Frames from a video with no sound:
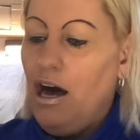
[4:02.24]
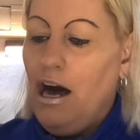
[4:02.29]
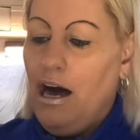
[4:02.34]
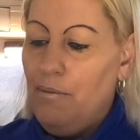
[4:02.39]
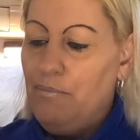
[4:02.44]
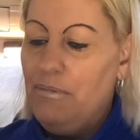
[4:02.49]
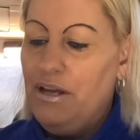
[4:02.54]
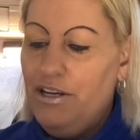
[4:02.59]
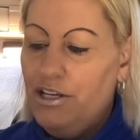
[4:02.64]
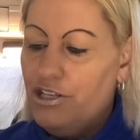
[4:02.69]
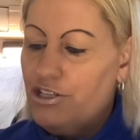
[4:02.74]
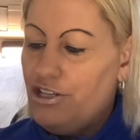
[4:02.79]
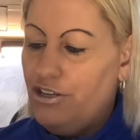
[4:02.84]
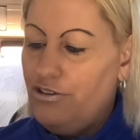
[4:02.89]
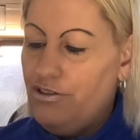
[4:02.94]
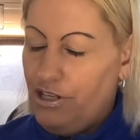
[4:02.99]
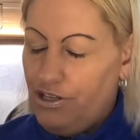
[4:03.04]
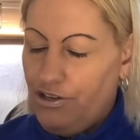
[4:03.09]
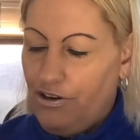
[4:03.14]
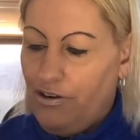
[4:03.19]
up
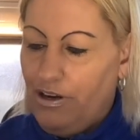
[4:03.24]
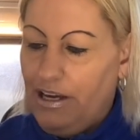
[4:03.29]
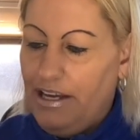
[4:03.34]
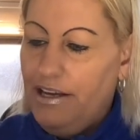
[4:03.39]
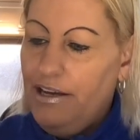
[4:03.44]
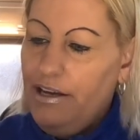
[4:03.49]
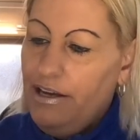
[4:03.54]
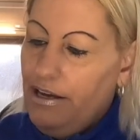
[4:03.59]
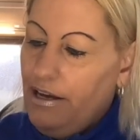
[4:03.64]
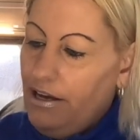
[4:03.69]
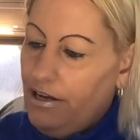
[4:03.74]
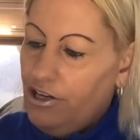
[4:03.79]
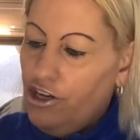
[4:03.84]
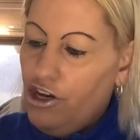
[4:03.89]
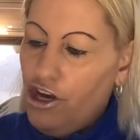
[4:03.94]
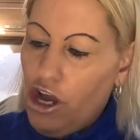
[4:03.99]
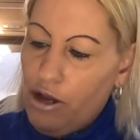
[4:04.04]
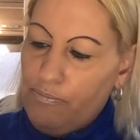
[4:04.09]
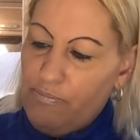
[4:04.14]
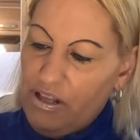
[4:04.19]
during the night and
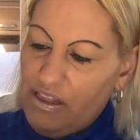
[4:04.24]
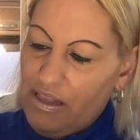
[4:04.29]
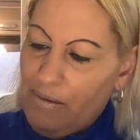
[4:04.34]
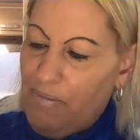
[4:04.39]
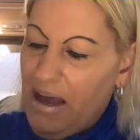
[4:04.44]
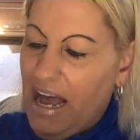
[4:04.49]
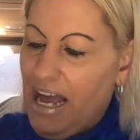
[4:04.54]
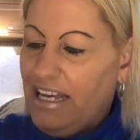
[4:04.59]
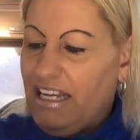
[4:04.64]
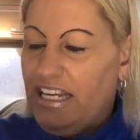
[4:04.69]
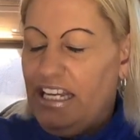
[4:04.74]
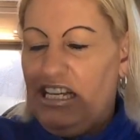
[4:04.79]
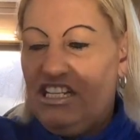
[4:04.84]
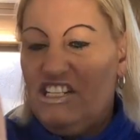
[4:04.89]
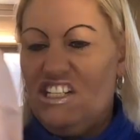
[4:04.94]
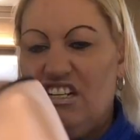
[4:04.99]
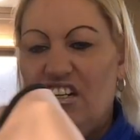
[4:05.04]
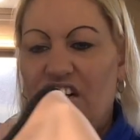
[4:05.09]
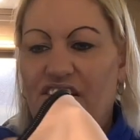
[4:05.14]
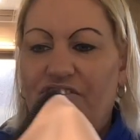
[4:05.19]
I opened the
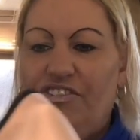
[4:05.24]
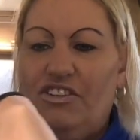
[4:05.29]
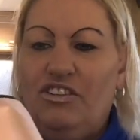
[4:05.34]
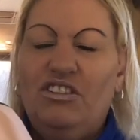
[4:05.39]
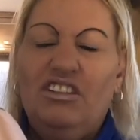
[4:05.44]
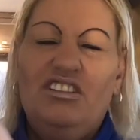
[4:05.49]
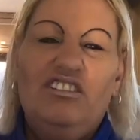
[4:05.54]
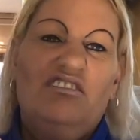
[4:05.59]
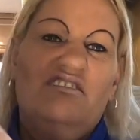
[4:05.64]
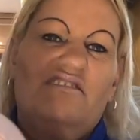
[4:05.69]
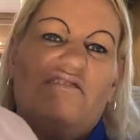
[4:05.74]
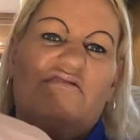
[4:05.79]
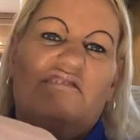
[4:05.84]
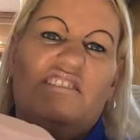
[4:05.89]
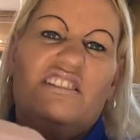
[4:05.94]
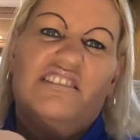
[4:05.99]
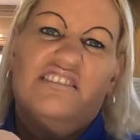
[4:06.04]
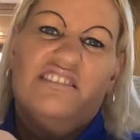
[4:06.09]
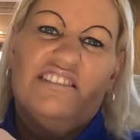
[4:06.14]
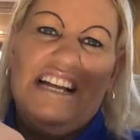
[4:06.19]
package and I thought, oh
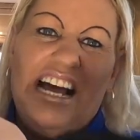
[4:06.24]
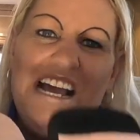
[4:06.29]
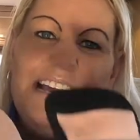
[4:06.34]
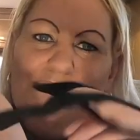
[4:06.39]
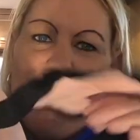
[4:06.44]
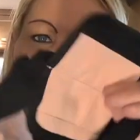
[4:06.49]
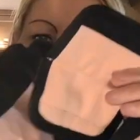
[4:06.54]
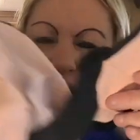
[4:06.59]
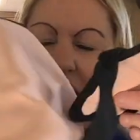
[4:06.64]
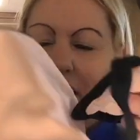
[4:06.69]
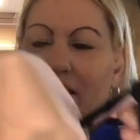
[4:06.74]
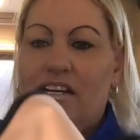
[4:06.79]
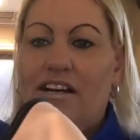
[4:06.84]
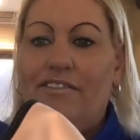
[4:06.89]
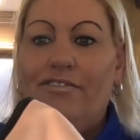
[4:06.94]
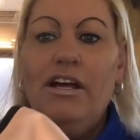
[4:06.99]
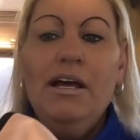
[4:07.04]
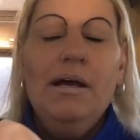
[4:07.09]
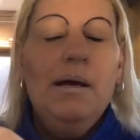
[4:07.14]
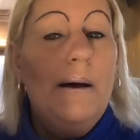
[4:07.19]
God, that ain't big
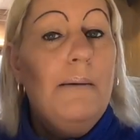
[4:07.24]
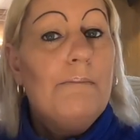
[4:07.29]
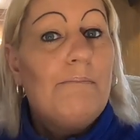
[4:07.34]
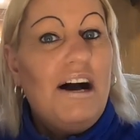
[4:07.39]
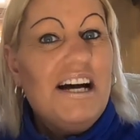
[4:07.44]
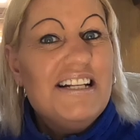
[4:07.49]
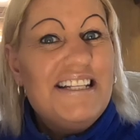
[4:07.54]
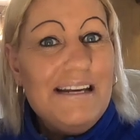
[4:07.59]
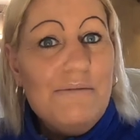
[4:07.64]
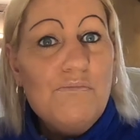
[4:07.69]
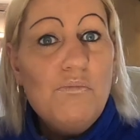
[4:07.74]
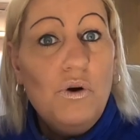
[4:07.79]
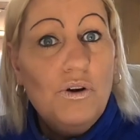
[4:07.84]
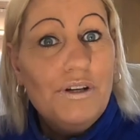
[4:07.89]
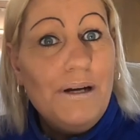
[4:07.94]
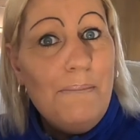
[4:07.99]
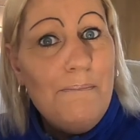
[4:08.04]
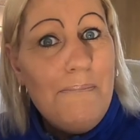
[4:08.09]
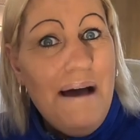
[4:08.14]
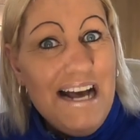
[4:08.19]
enough. But I didn't
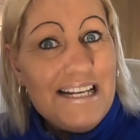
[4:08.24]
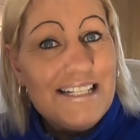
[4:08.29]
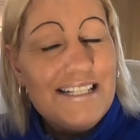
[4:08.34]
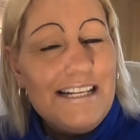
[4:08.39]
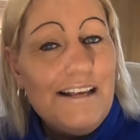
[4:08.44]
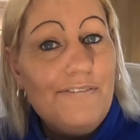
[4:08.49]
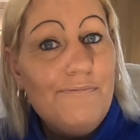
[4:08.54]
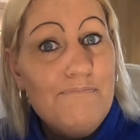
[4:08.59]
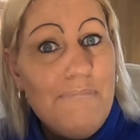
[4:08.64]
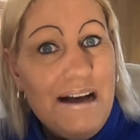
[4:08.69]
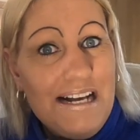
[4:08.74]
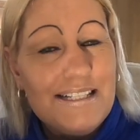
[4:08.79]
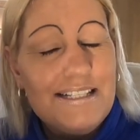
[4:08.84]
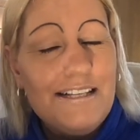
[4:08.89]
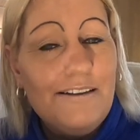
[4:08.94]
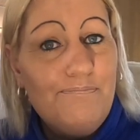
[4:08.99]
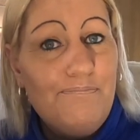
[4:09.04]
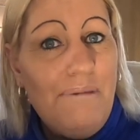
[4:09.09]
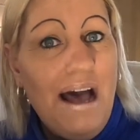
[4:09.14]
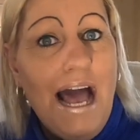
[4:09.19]
want a massive
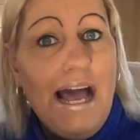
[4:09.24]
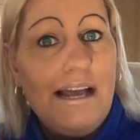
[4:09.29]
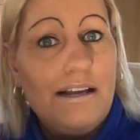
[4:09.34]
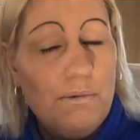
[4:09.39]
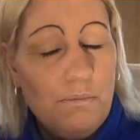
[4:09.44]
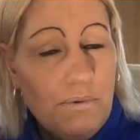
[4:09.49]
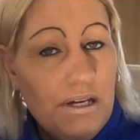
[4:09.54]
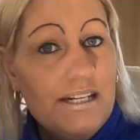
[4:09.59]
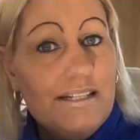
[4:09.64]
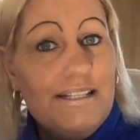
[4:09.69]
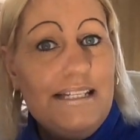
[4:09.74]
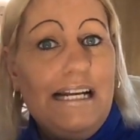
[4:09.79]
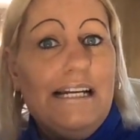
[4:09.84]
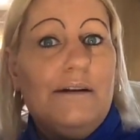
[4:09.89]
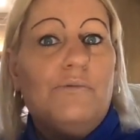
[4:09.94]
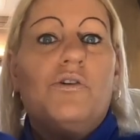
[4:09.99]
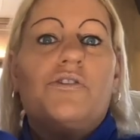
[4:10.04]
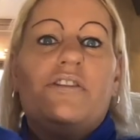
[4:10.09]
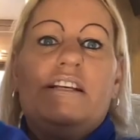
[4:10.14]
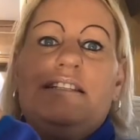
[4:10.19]
bag. I'm going to tell
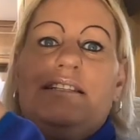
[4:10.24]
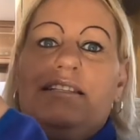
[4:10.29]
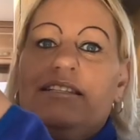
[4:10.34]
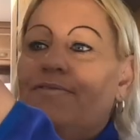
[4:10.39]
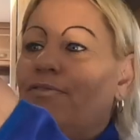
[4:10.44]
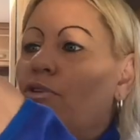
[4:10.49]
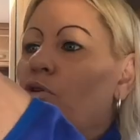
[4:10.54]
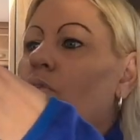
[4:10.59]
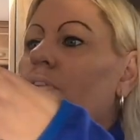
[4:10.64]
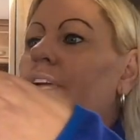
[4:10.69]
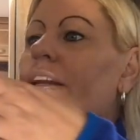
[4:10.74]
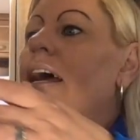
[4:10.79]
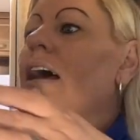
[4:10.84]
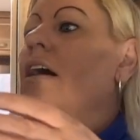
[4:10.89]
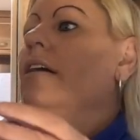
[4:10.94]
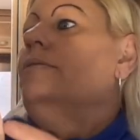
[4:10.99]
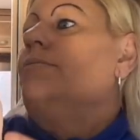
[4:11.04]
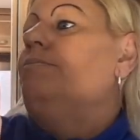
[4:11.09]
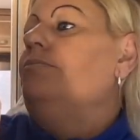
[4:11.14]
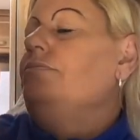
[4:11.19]
you what this is for
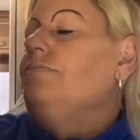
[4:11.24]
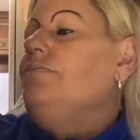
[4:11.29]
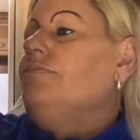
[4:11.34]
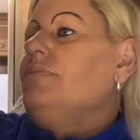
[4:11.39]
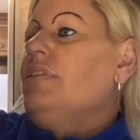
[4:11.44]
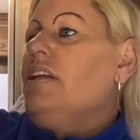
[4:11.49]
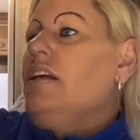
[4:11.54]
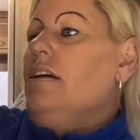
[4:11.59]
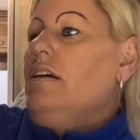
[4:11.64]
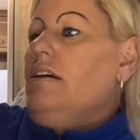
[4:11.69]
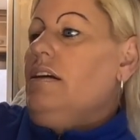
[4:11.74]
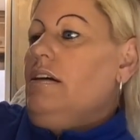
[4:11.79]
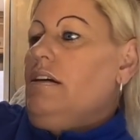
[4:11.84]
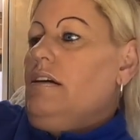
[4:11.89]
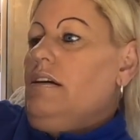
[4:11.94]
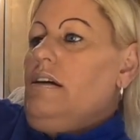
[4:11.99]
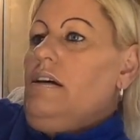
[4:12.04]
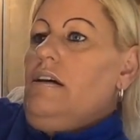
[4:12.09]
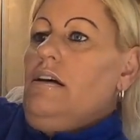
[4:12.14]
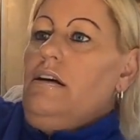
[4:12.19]
now.
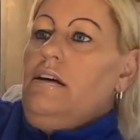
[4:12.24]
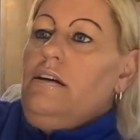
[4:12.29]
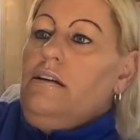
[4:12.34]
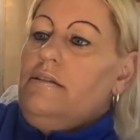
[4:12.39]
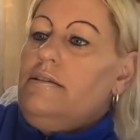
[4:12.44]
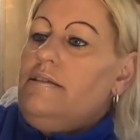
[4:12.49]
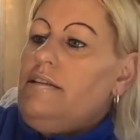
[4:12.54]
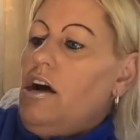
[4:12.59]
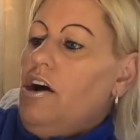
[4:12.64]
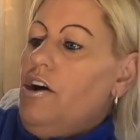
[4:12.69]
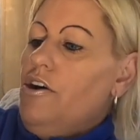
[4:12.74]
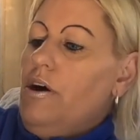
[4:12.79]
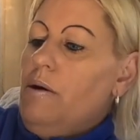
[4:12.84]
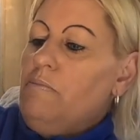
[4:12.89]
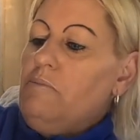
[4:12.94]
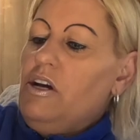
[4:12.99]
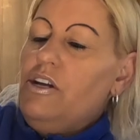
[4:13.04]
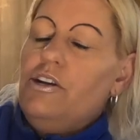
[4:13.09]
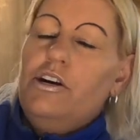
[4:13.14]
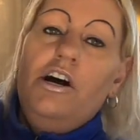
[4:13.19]
So
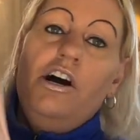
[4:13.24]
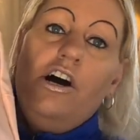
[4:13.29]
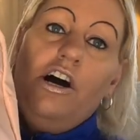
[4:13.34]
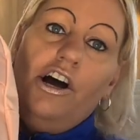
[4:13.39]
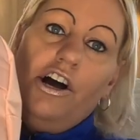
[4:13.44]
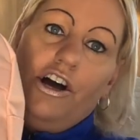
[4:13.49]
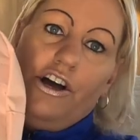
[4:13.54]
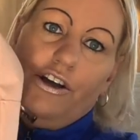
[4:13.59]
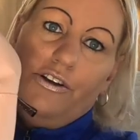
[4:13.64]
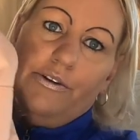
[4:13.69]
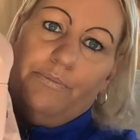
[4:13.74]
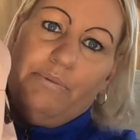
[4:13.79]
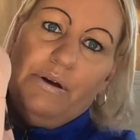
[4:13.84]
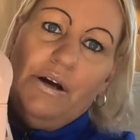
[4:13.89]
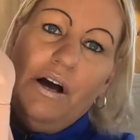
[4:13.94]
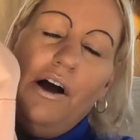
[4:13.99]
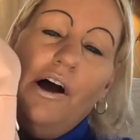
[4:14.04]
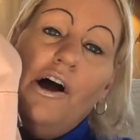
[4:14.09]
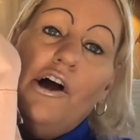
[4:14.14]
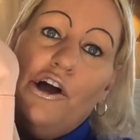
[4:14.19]
I'm going to hope
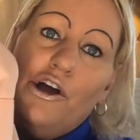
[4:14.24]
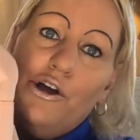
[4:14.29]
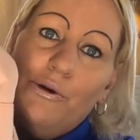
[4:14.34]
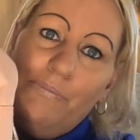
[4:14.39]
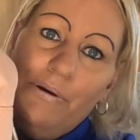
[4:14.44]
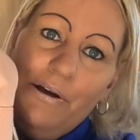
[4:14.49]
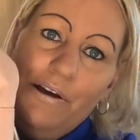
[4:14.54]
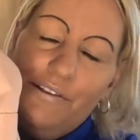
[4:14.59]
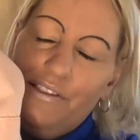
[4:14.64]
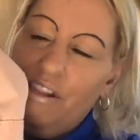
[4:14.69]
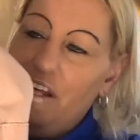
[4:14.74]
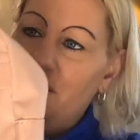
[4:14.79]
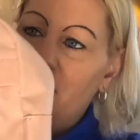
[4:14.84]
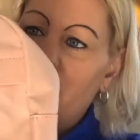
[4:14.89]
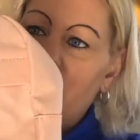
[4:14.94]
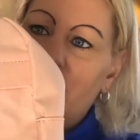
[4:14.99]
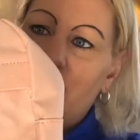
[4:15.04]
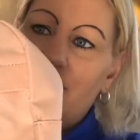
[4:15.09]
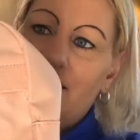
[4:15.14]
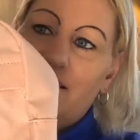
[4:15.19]
that
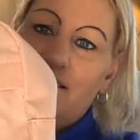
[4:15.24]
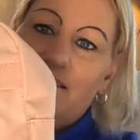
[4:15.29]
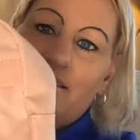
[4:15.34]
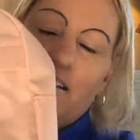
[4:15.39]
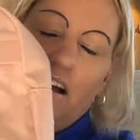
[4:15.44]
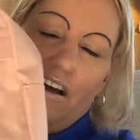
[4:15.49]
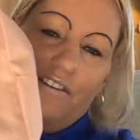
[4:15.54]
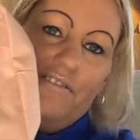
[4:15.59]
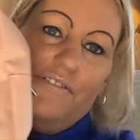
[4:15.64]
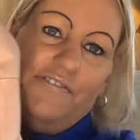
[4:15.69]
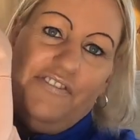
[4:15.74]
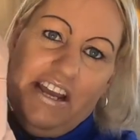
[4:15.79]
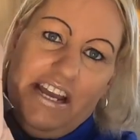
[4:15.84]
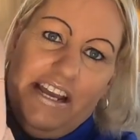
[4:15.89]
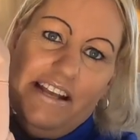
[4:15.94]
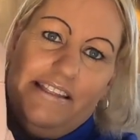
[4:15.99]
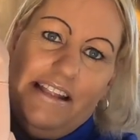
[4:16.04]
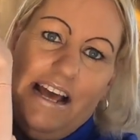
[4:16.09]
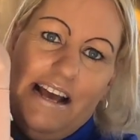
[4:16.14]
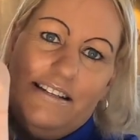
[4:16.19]
this is going to fit
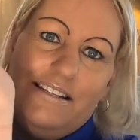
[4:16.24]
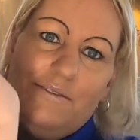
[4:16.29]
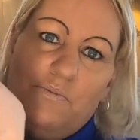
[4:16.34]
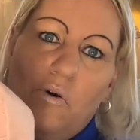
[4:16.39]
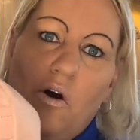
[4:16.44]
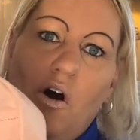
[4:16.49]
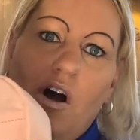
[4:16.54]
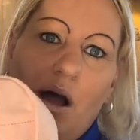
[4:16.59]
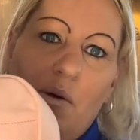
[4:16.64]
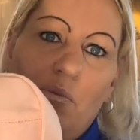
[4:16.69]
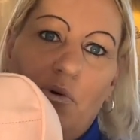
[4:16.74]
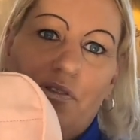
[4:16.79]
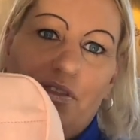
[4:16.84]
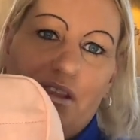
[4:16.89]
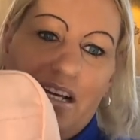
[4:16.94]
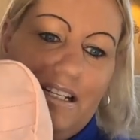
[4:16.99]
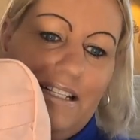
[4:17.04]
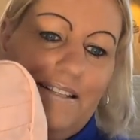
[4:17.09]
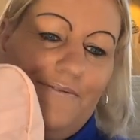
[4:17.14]
in there to what I want this